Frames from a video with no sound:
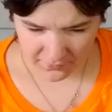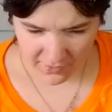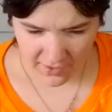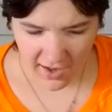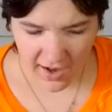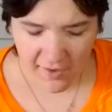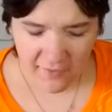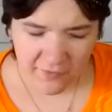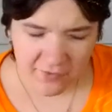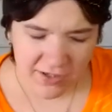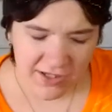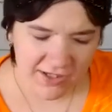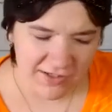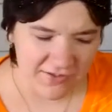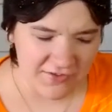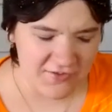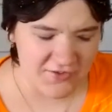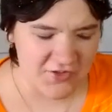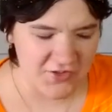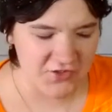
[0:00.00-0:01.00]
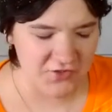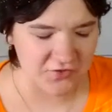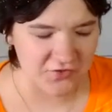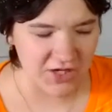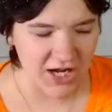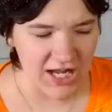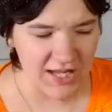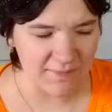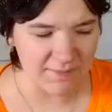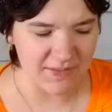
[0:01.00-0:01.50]
I don't know how to
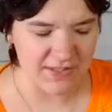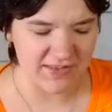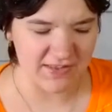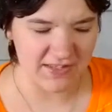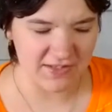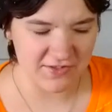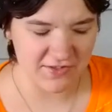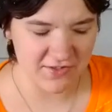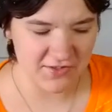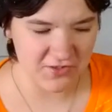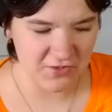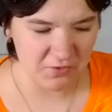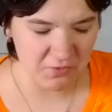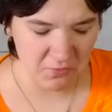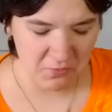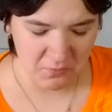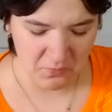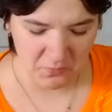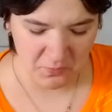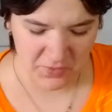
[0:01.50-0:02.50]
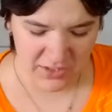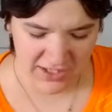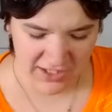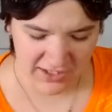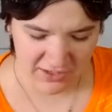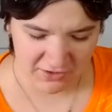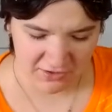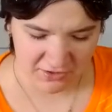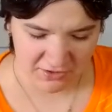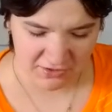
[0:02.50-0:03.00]
describe it. That's so
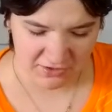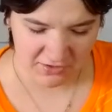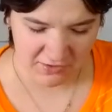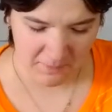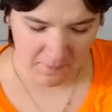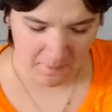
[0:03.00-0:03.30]
weird.